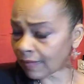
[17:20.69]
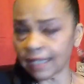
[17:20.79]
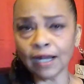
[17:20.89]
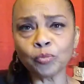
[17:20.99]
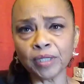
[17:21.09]

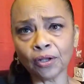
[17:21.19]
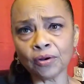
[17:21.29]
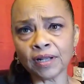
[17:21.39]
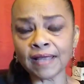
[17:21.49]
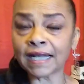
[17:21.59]
And I'll be
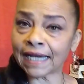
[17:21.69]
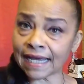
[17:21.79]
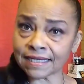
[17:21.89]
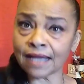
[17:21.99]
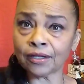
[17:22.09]
learning that. And
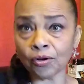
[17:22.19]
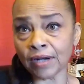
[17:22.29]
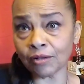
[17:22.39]
as I learn,